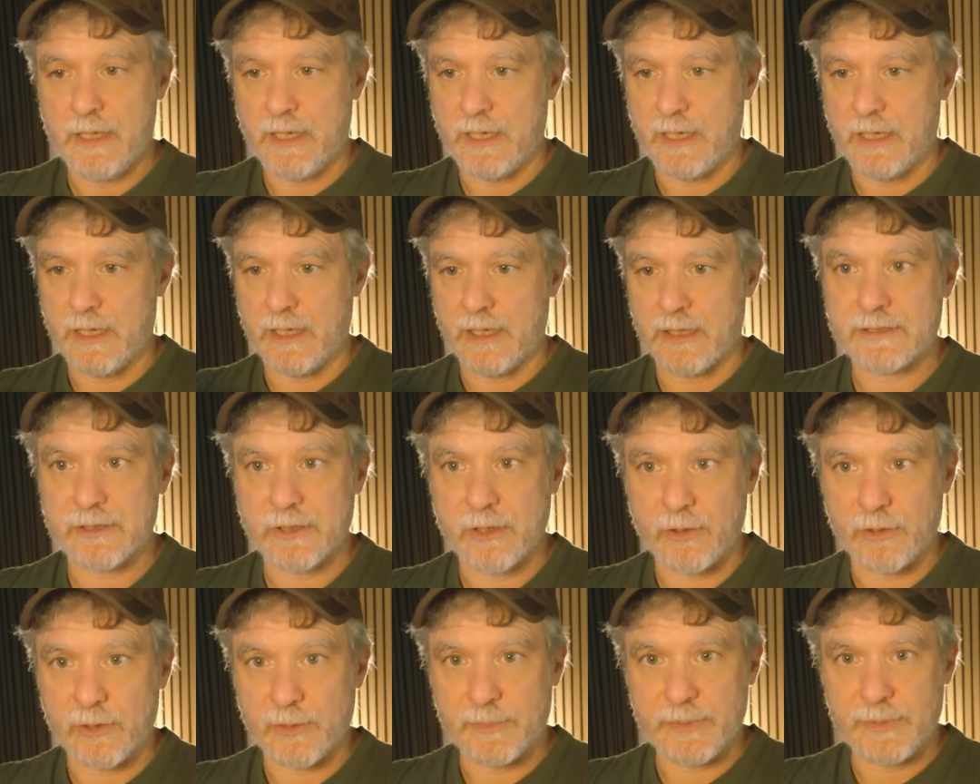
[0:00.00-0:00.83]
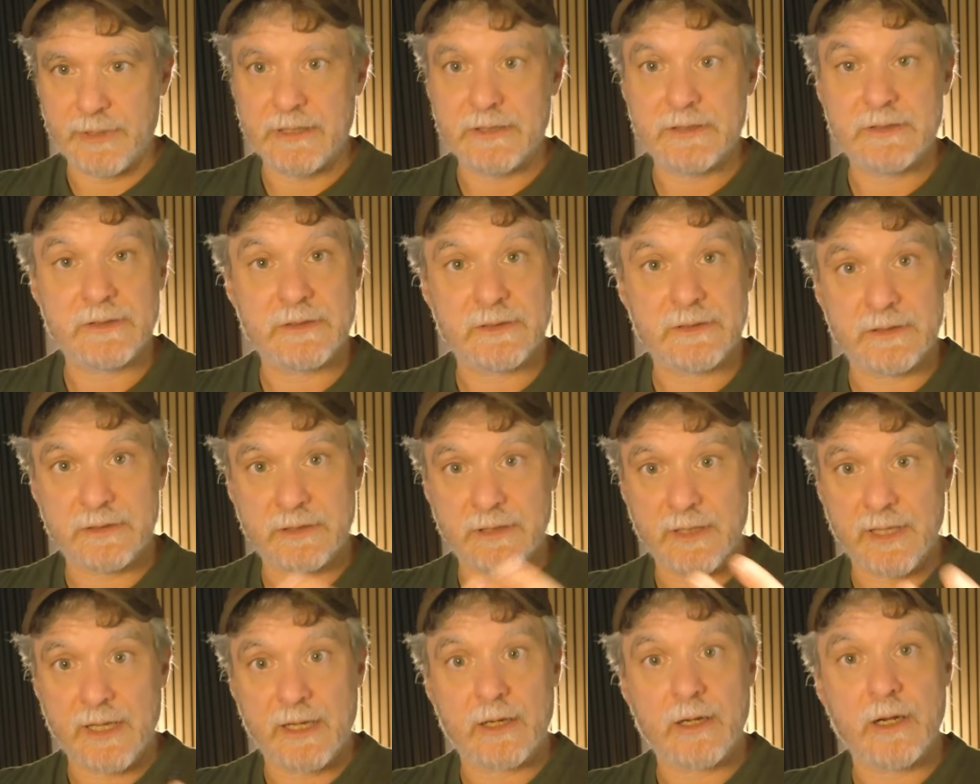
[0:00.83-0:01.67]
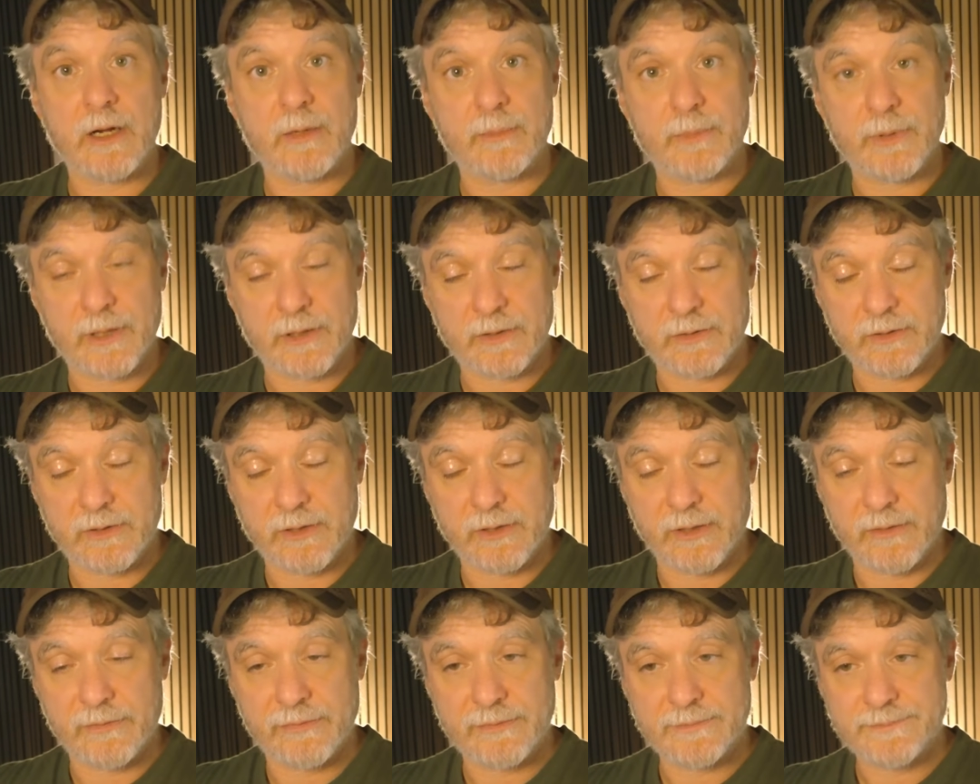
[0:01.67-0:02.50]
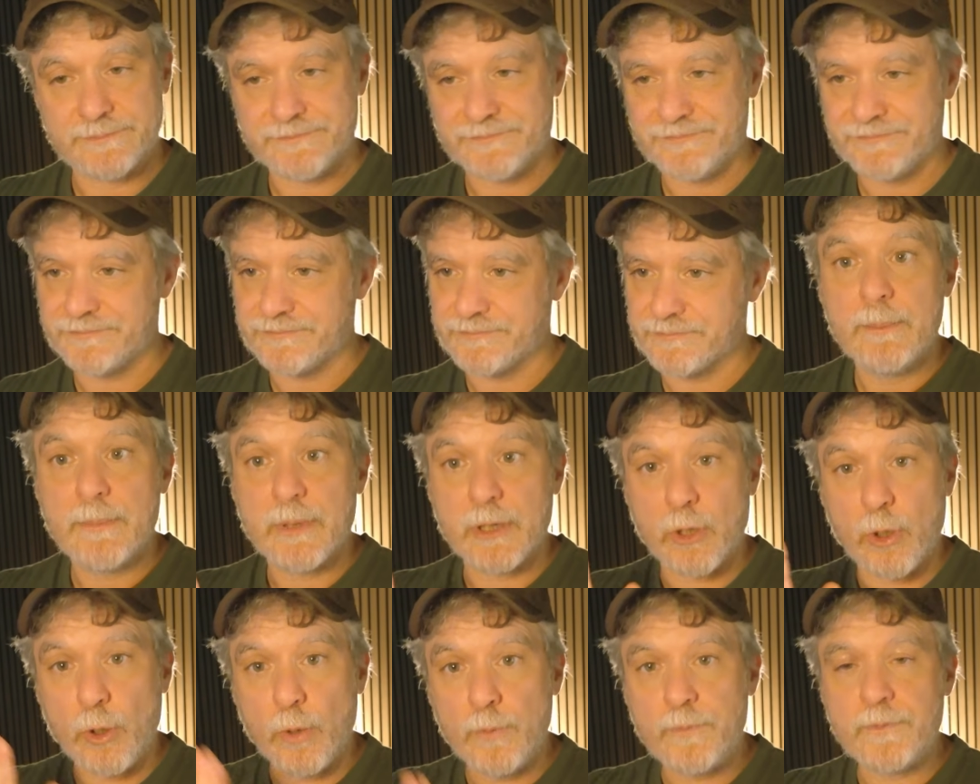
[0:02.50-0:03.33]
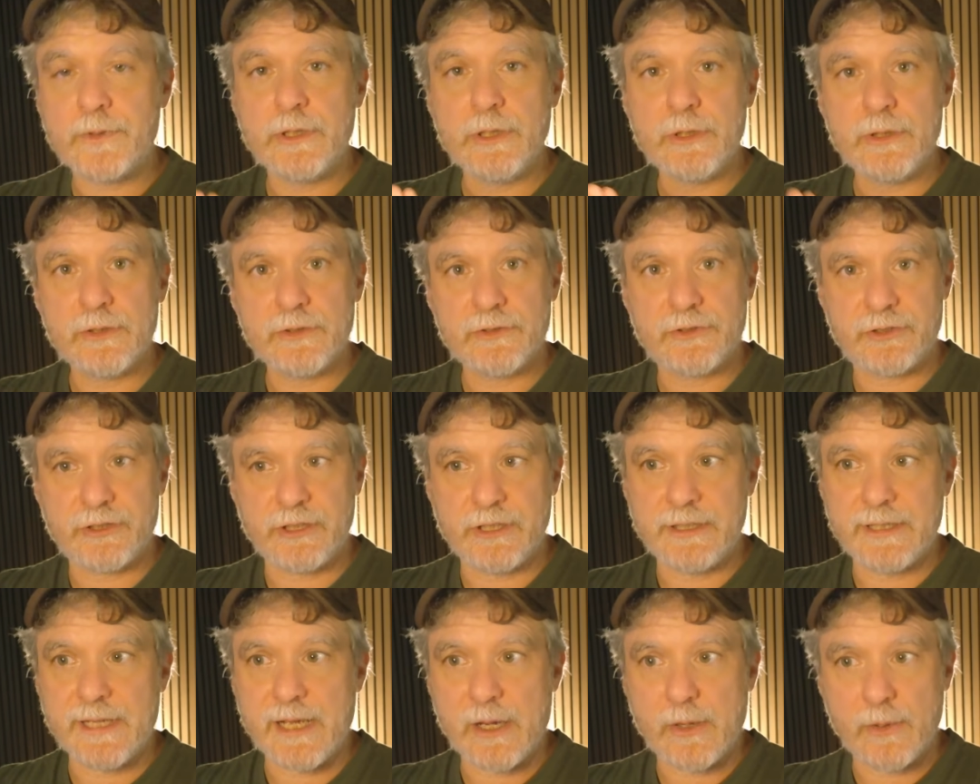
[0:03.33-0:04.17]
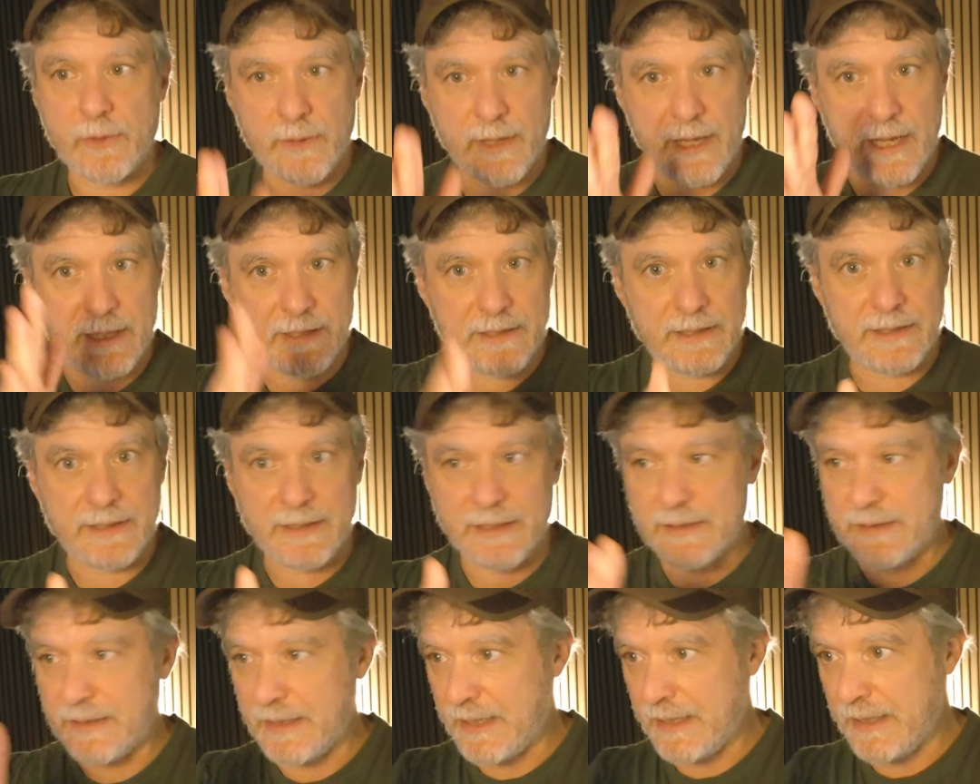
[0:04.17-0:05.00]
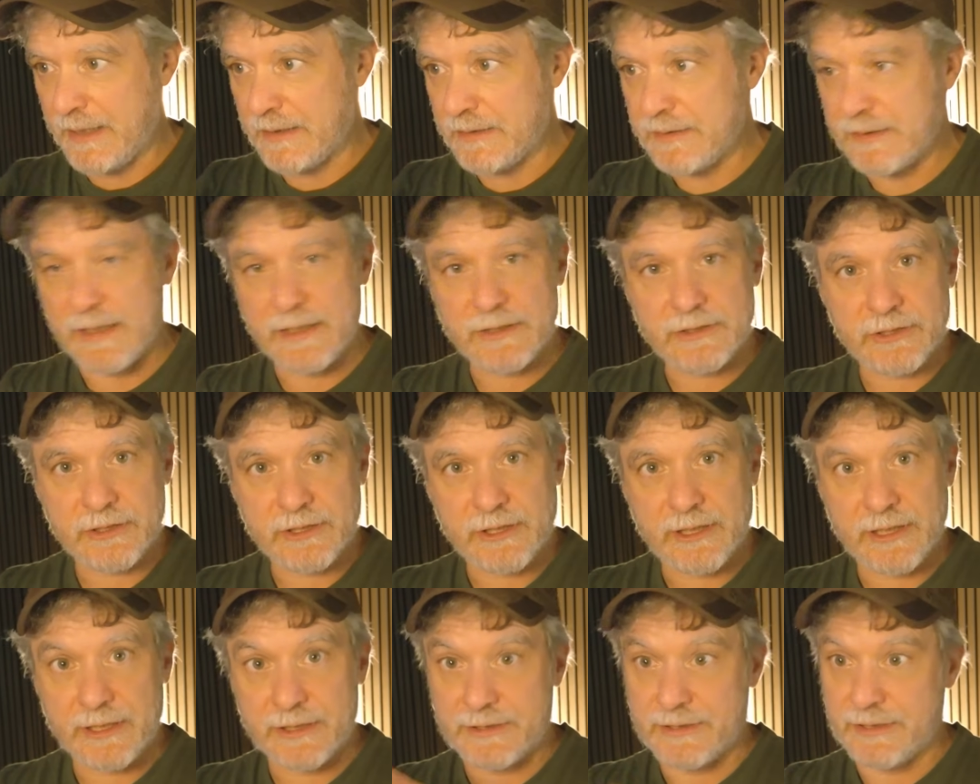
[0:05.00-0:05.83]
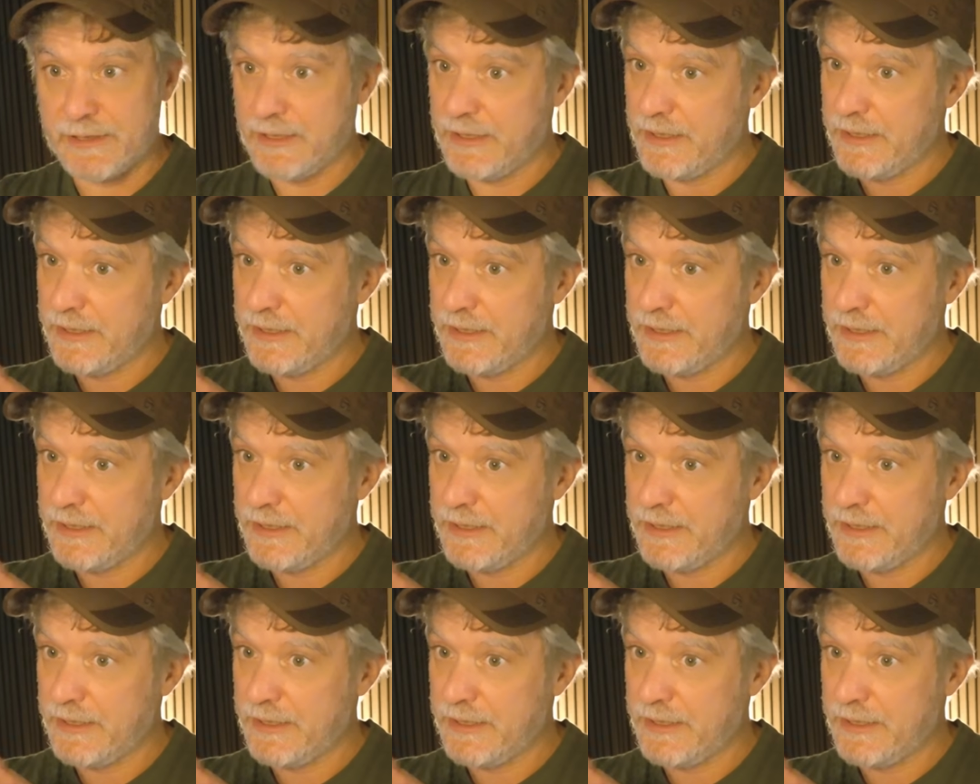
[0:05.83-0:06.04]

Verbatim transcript: Uh, I did all the pieces and did that complex stuff. But hopefully you can see now N eight N and AgentKit.